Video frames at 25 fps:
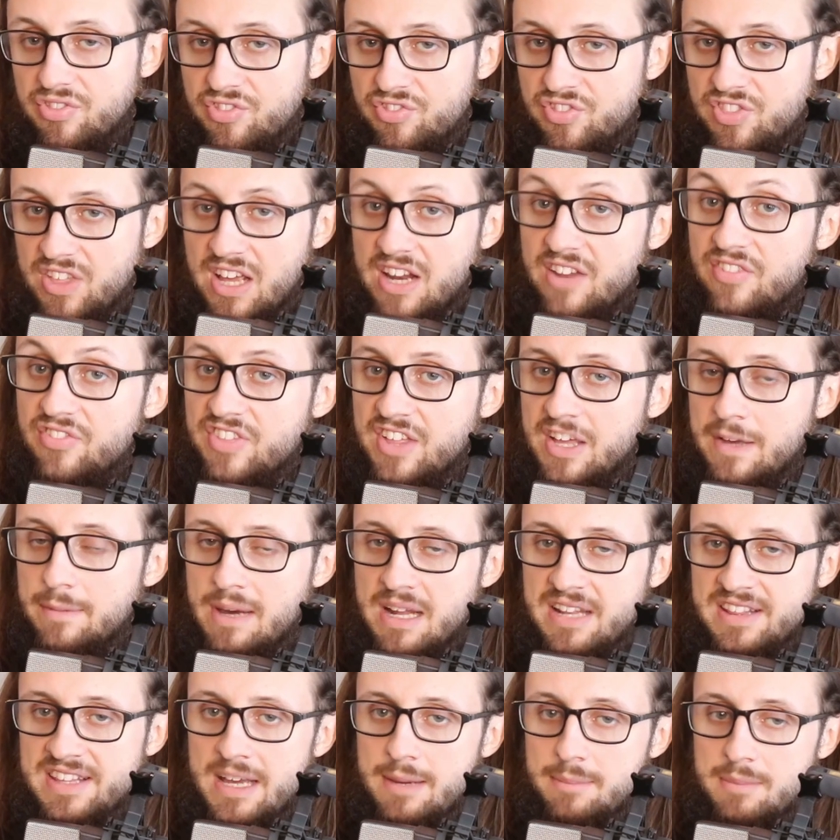didn't think
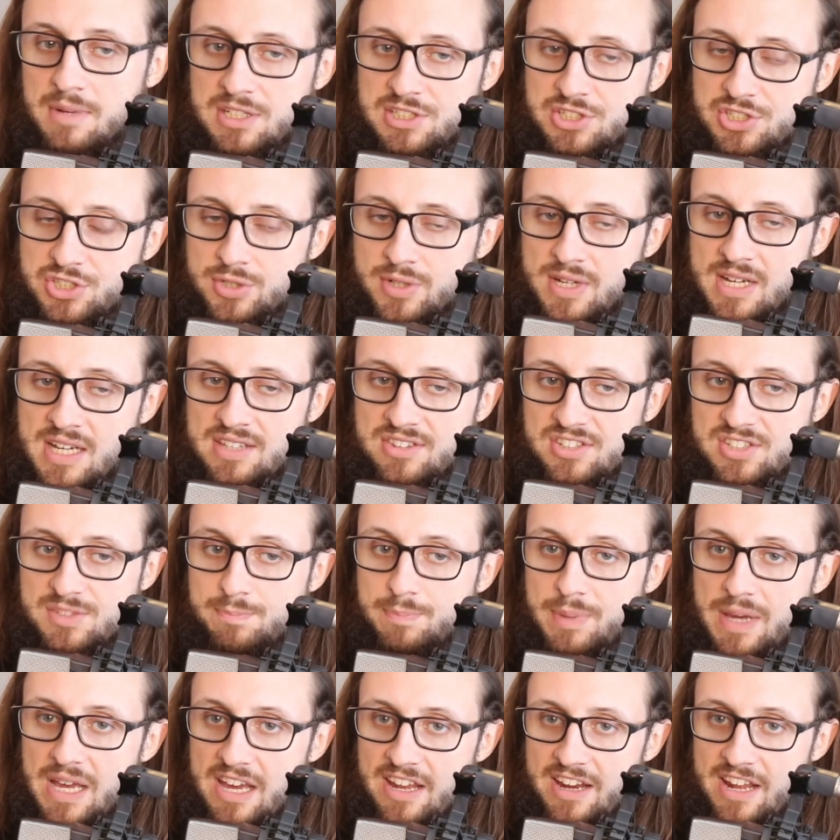about it that much, and so I had this
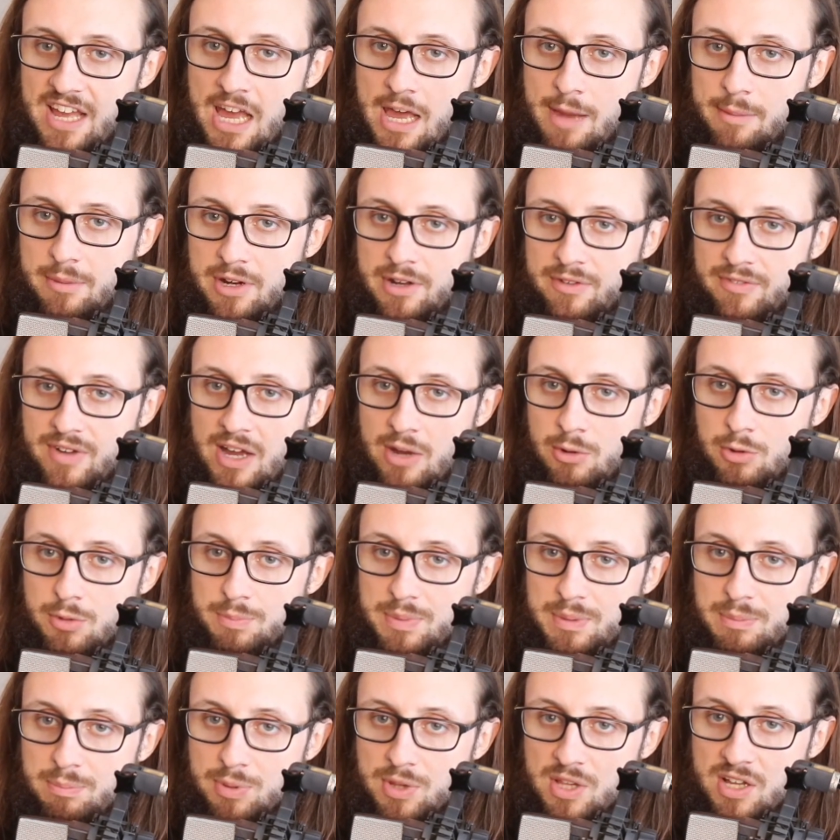bad habit of I would
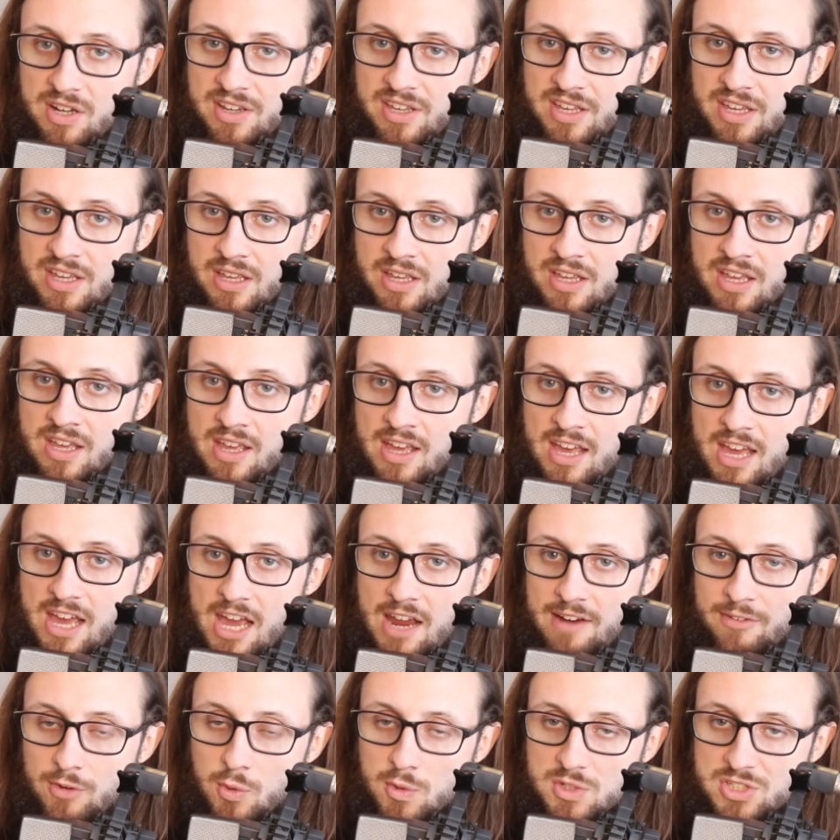be plucking.
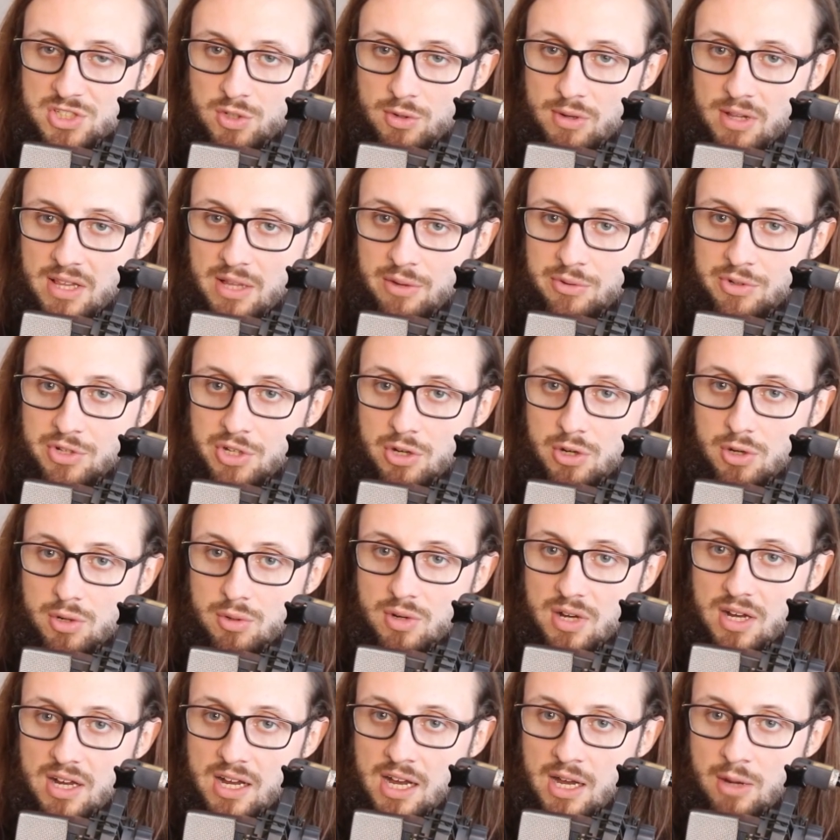Every once in a
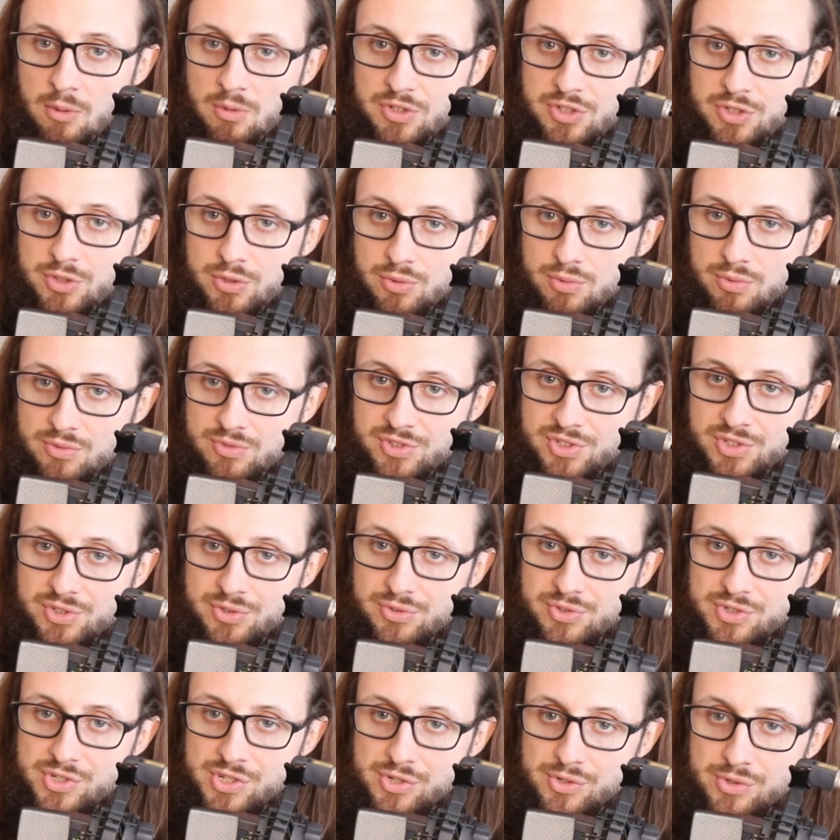while I would do
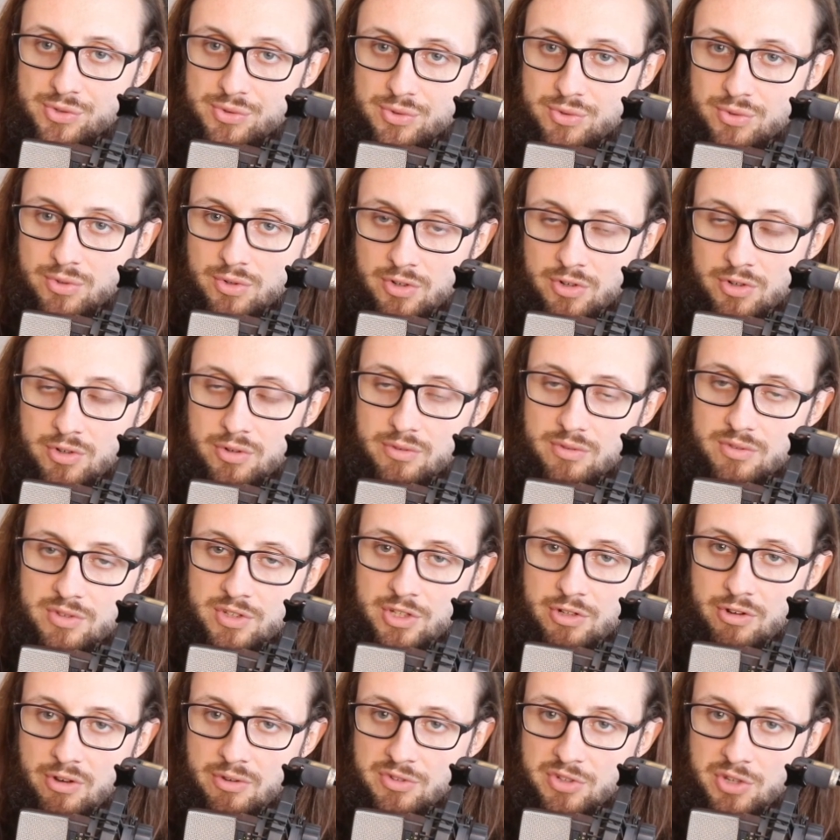2, 2, or
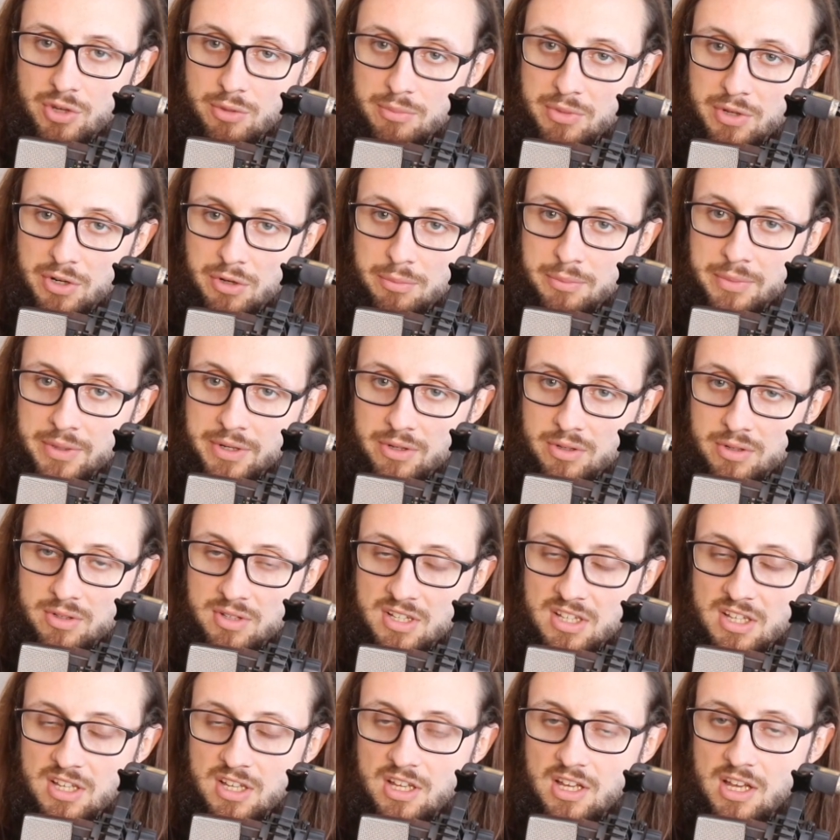I would go middle.
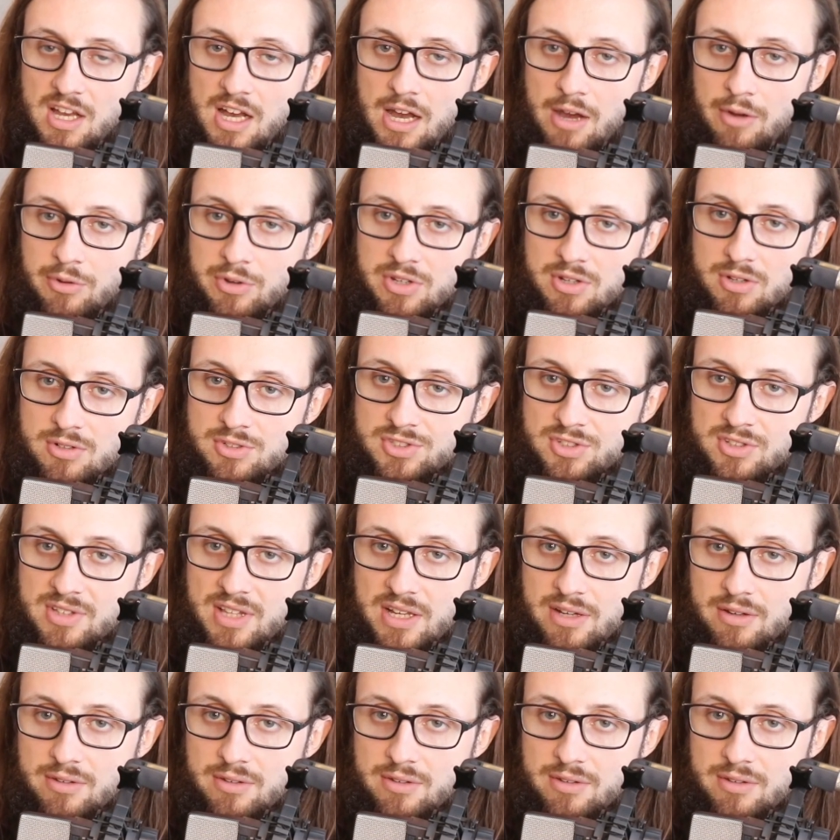I would go 2,